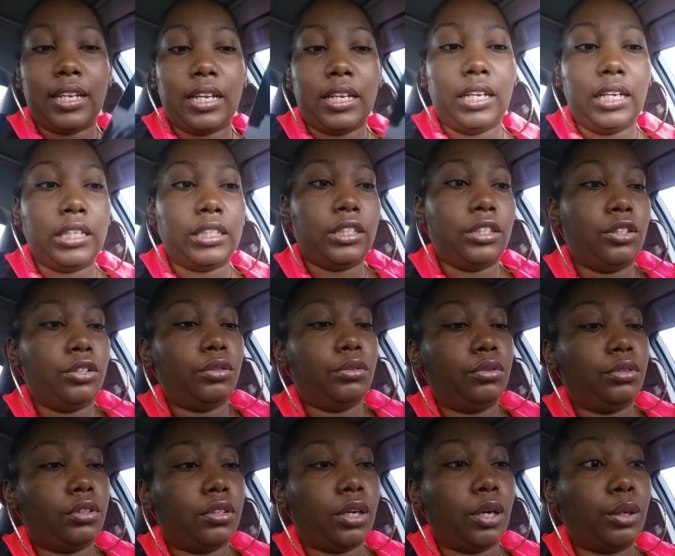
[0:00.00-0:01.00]
that I need to
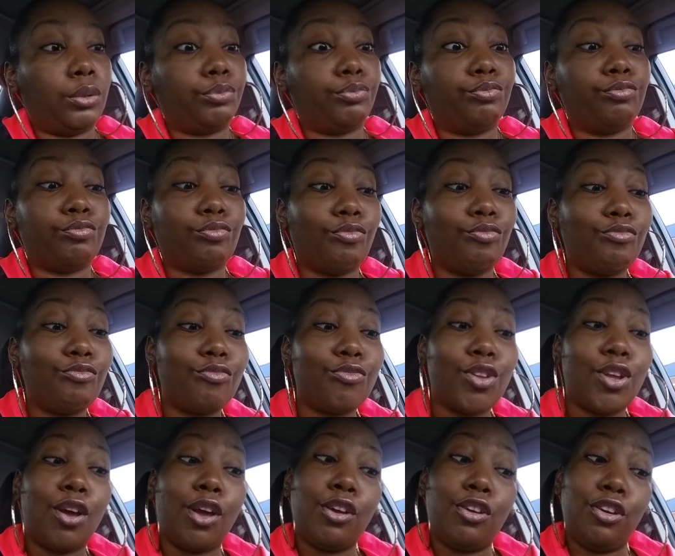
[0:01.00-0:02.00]
do. So,
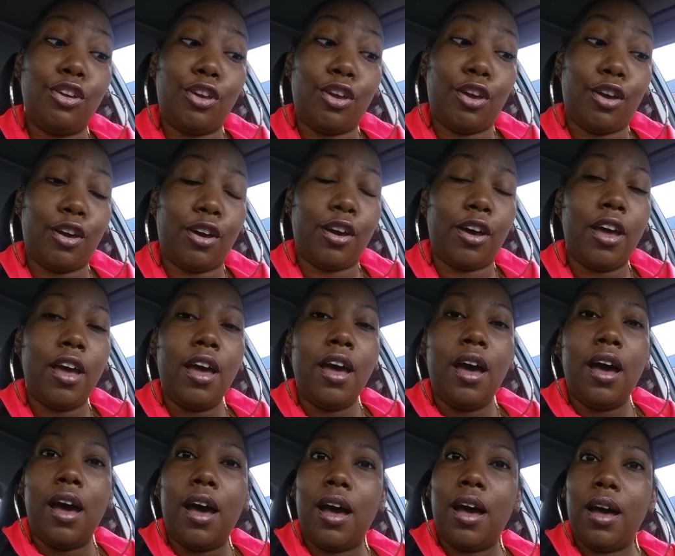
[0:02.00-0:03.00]
yeah.
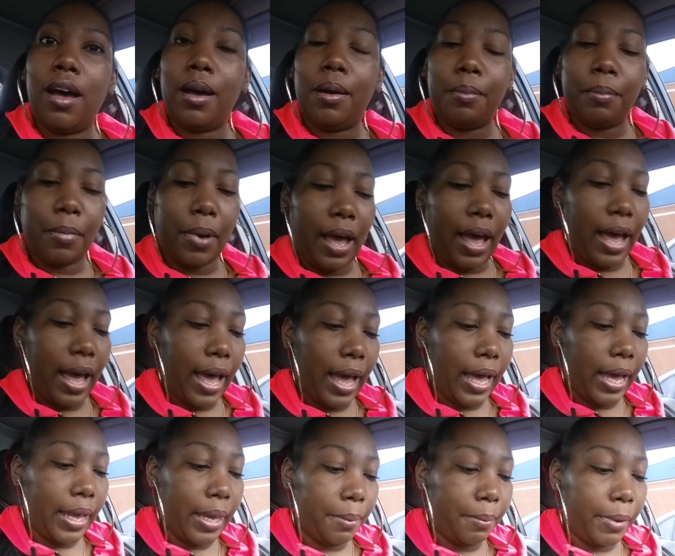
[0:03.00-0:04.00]
Um,
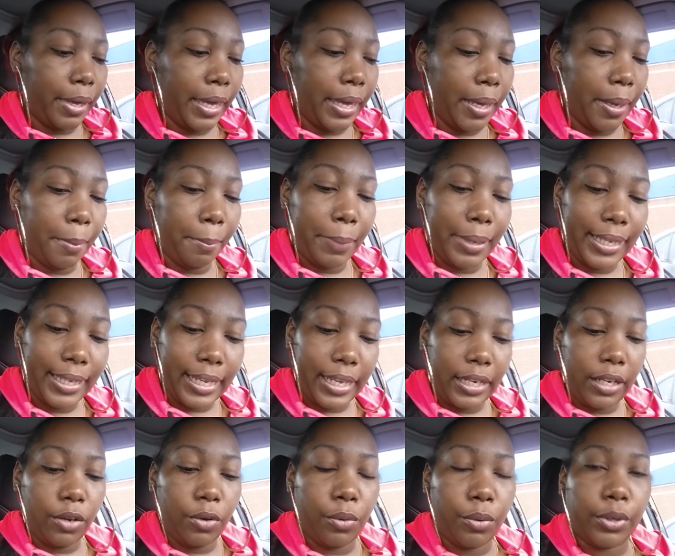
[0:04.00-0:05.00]
I am
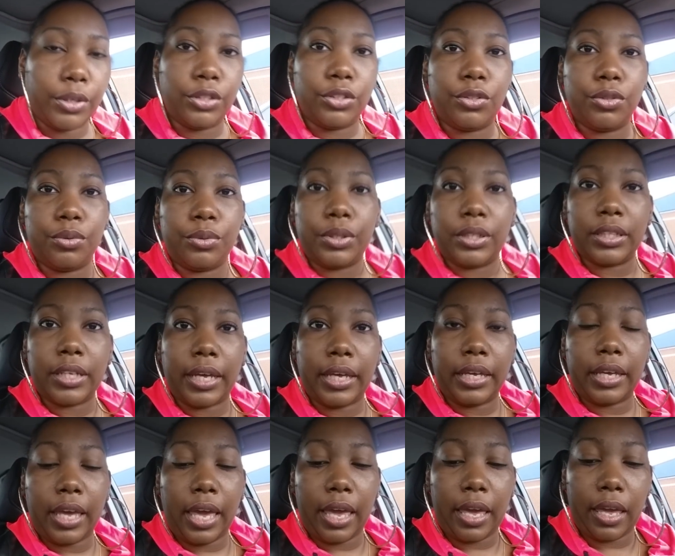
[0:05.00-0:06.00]
planning on doing
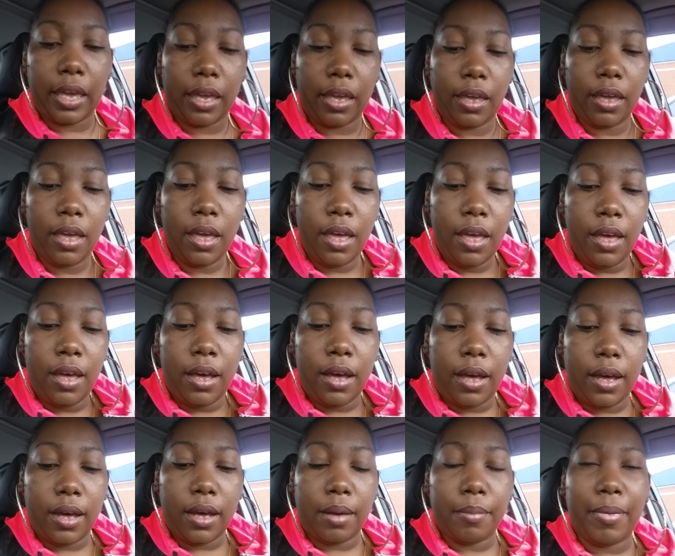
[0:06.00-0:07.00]
like a
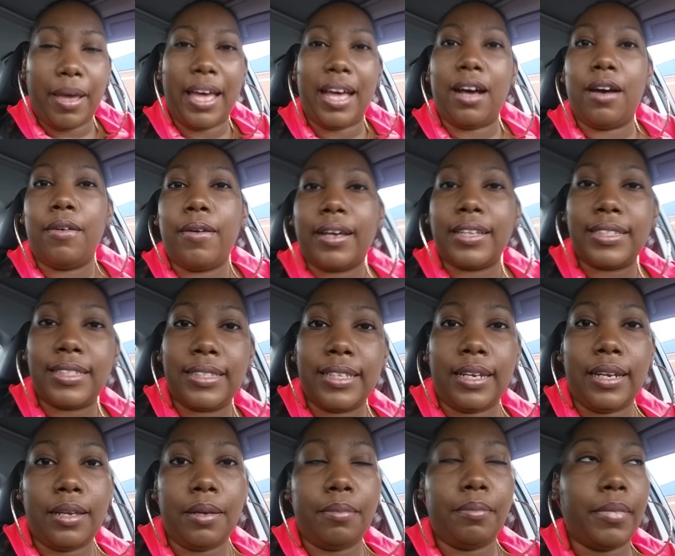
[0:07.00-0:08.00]
Um, how I
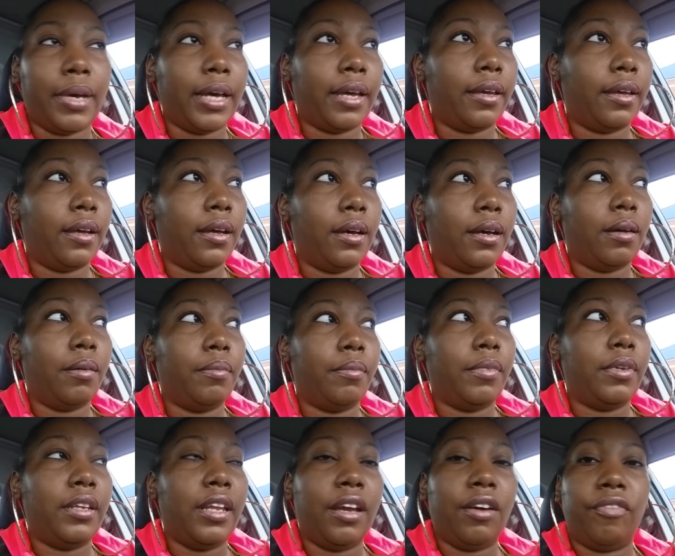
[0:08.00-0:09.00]
set up my
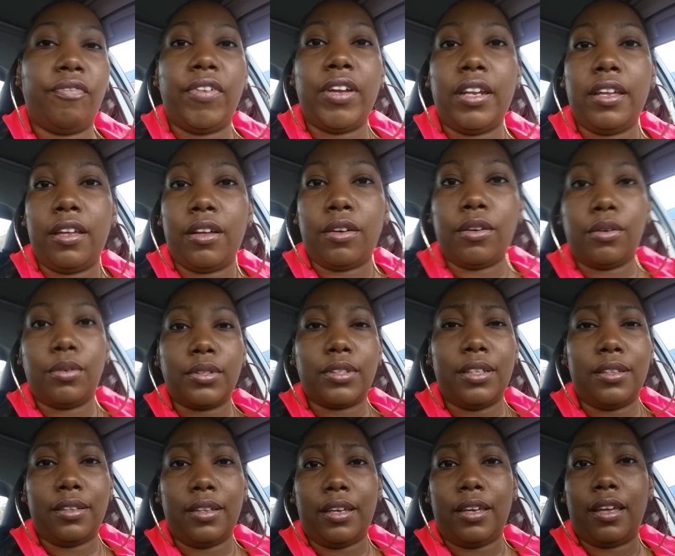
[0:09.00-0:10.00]
um, nail
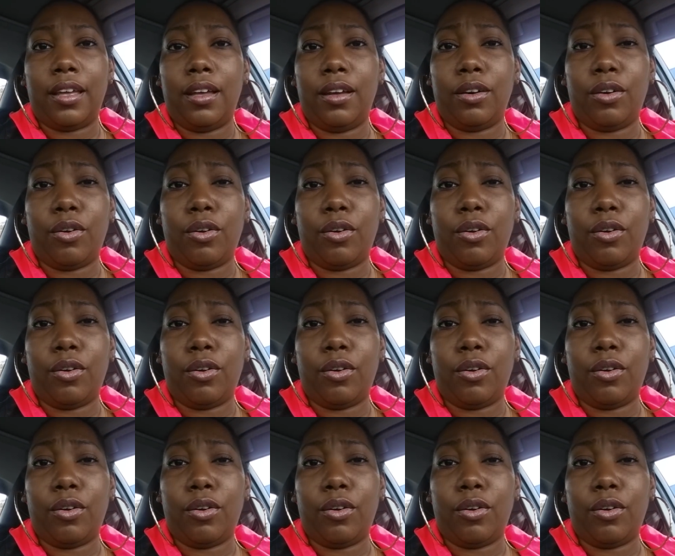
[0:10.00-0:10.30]
videos and the